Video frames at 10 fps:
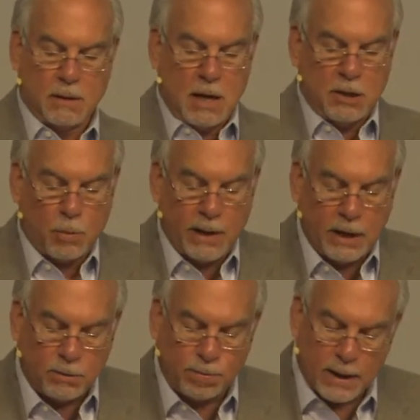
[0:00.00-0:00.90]
And the
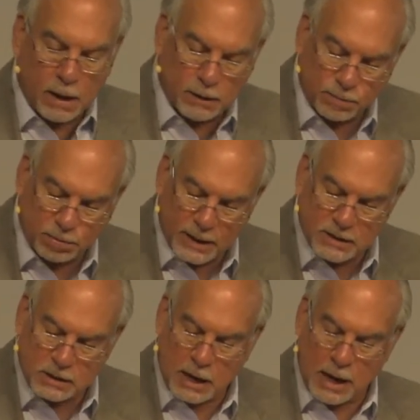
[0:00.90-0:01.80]
rain fell and the
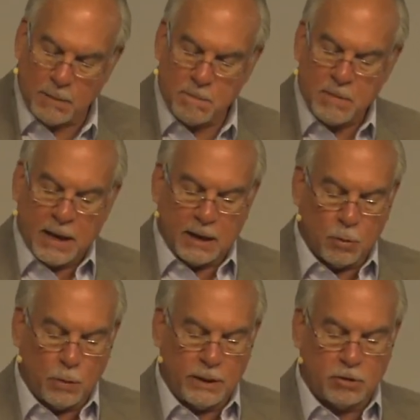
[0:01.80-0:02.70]
floods came and the
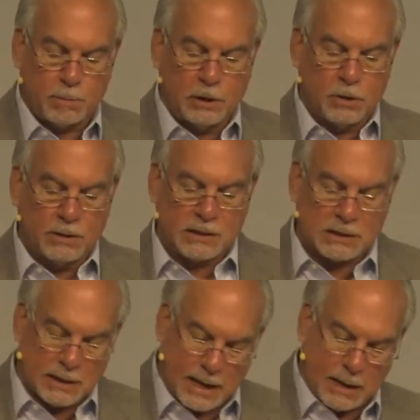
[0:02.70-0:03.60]
winds blew and
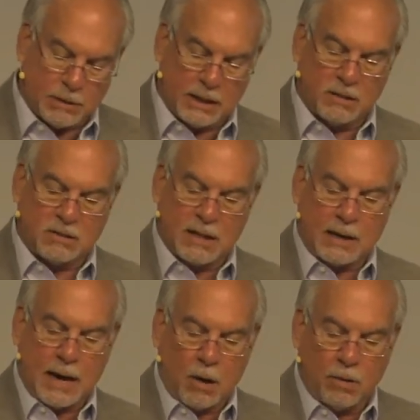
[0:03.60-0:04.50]
slammed against
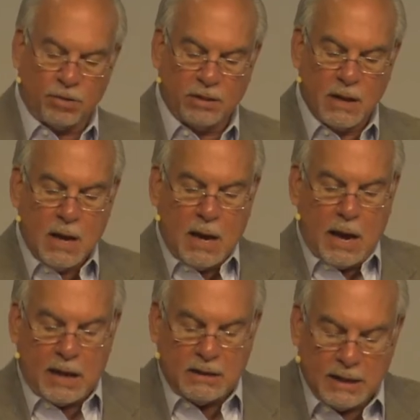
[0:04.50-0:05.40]
that house.
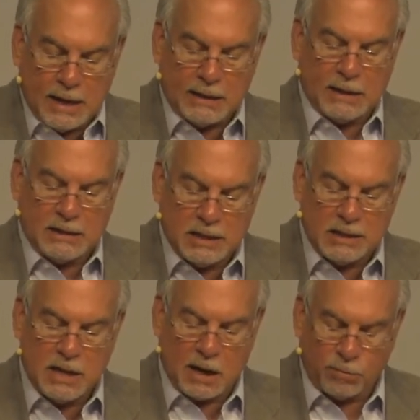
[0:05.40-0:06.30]
And yet it
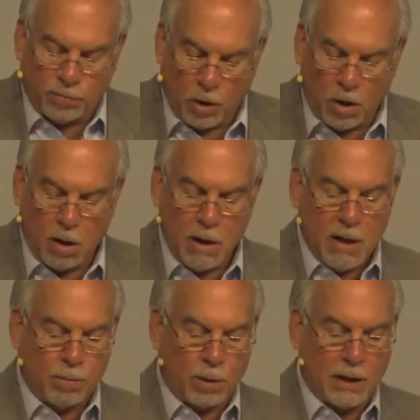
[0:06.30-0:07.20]
did not fall,
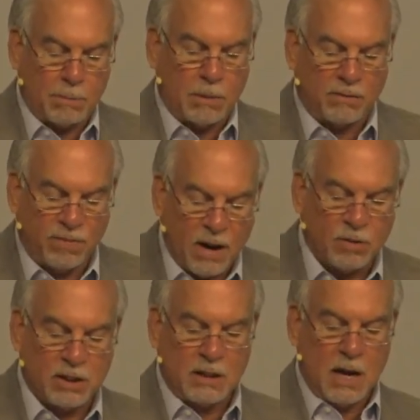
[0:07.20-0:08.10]
for it had been
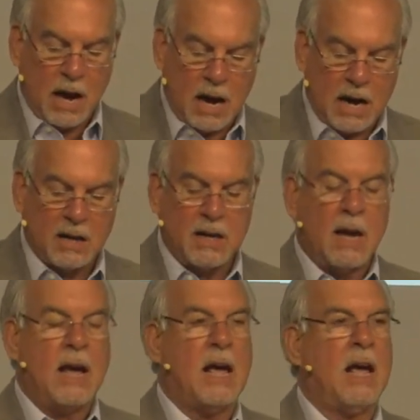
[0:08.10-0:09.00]
founded on
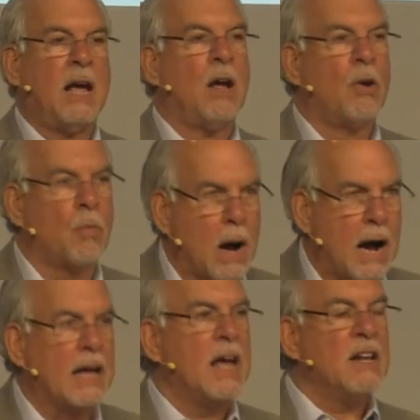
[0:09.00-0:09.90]
a
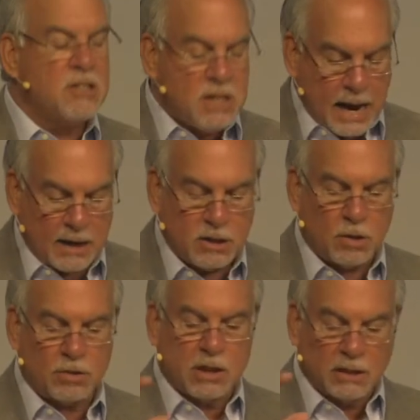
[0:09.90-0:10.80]
rock.
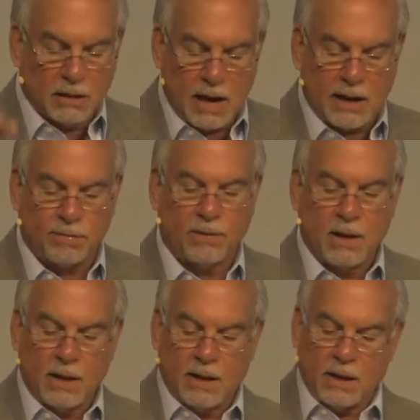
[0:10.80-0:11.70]
Daniel's life,
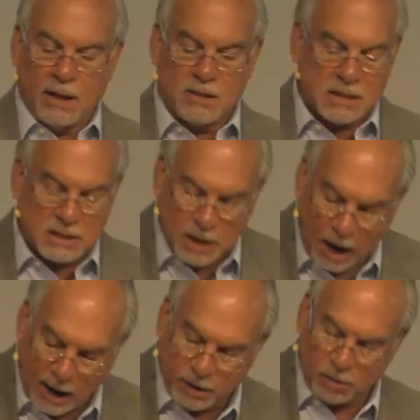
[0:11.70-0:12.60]
his
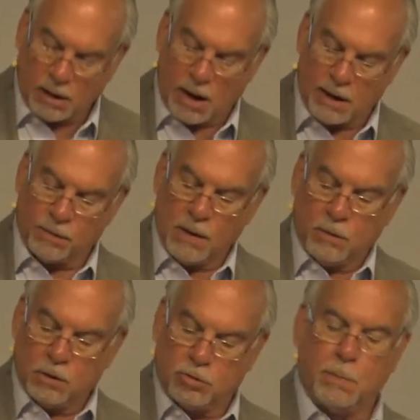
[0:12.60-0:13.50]
entire life,
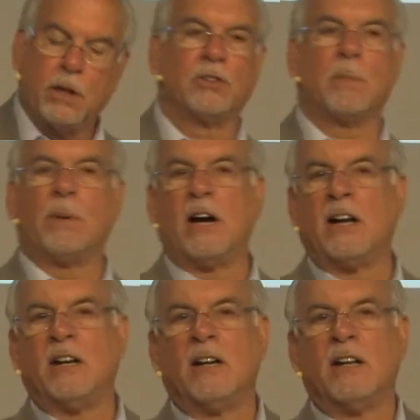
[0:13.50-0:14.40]
was built
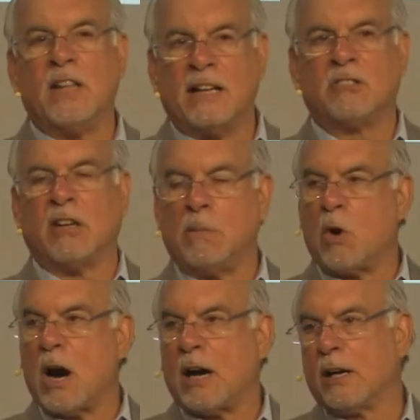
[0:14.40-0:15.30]
upon that same
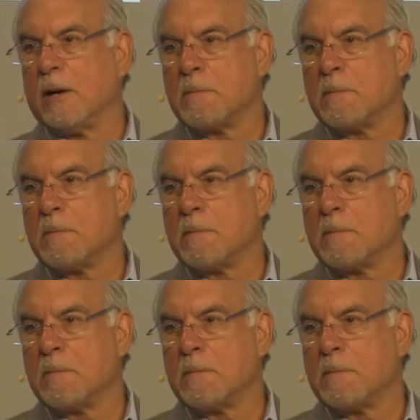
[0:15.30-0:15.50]
rock,